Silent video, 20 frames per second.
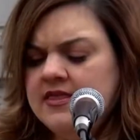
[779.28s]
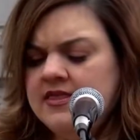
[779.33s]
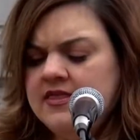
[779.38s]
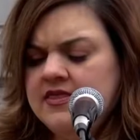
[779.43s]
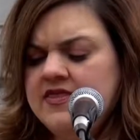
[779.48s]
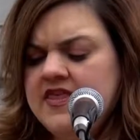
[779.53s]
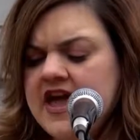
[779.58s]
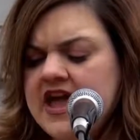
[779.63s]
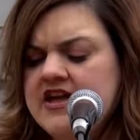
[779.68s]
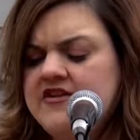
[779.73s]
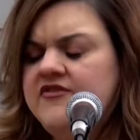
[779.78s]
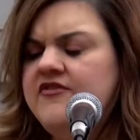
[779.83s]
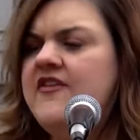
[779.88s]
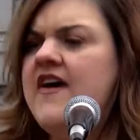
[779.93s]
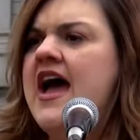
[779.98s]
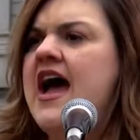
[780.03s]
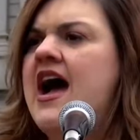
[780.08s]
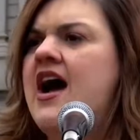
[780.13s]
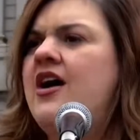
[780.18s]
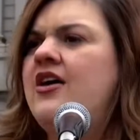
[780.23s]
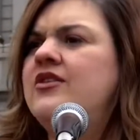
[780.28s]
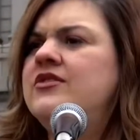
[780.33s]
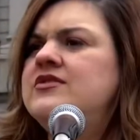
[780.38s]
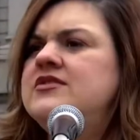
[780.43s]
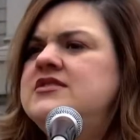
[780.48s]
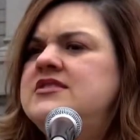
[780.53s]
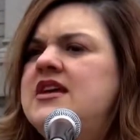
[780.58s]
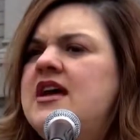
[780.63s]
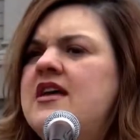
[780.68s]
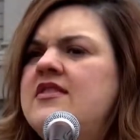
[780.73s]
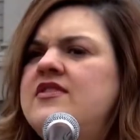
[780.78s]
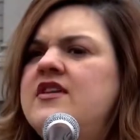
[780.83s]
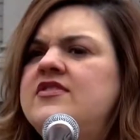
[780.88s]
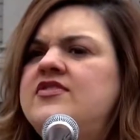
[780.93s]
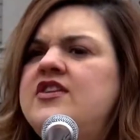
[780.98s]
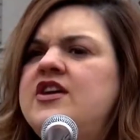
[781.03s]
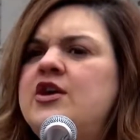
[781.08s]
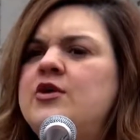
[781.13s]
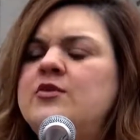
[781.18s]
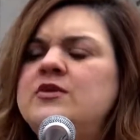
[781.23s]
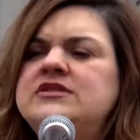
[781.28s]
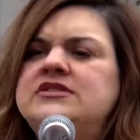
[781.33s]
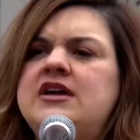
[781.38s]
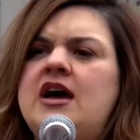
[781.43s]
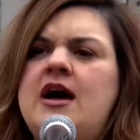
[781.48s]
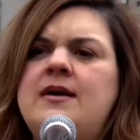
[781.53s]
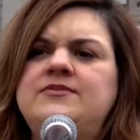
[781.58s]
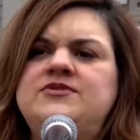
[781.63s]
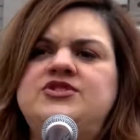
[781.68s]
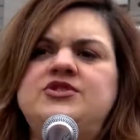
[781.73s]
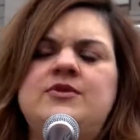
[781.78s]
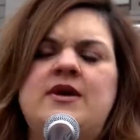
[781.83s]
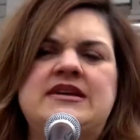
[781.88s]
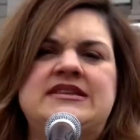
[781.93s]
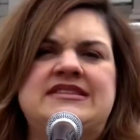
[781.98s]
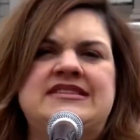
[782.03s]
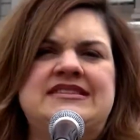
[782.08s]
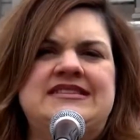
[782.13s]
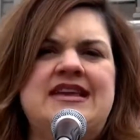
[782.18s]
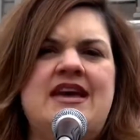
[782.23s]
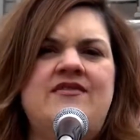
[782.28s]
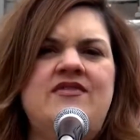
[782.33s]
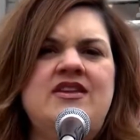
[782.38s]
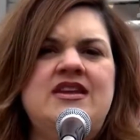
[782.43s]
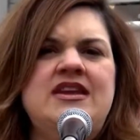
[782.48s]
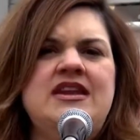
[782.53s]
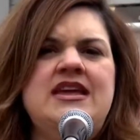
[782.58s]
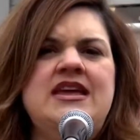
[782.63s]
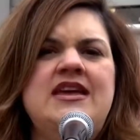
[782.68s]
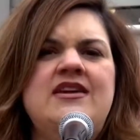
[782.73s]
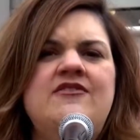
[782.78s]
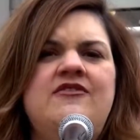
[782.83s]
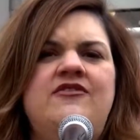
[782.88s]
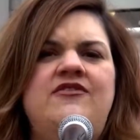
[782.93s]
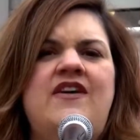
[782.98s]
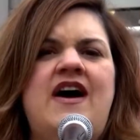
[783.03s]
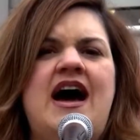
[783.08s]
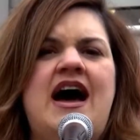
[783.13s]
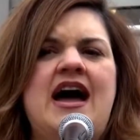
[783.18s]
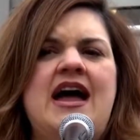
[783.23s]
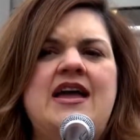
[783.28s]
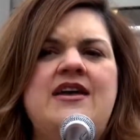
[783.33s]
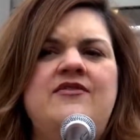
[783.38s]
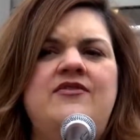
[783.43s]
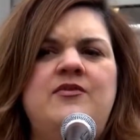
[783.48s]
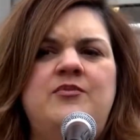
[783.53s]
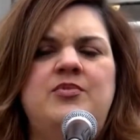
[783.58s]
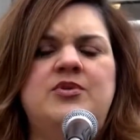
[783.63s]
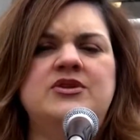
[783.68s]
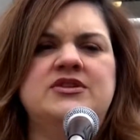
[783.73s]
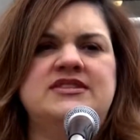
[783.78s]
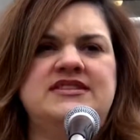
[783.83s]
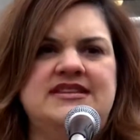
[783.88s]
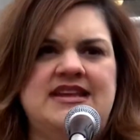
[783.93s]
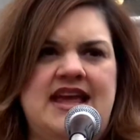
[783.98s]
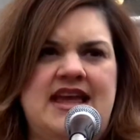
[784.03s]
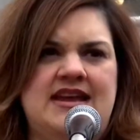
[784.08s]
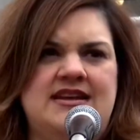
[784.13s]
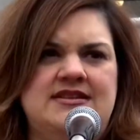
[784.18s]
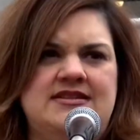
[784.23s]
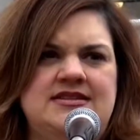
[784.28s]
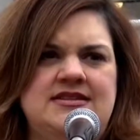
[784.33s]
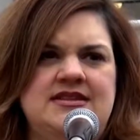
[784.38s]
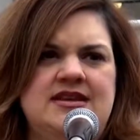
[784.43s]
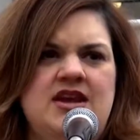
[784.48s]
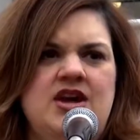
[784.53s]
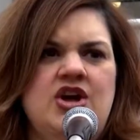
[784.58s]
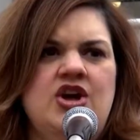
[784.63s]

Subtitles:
They found that there was up to a 75%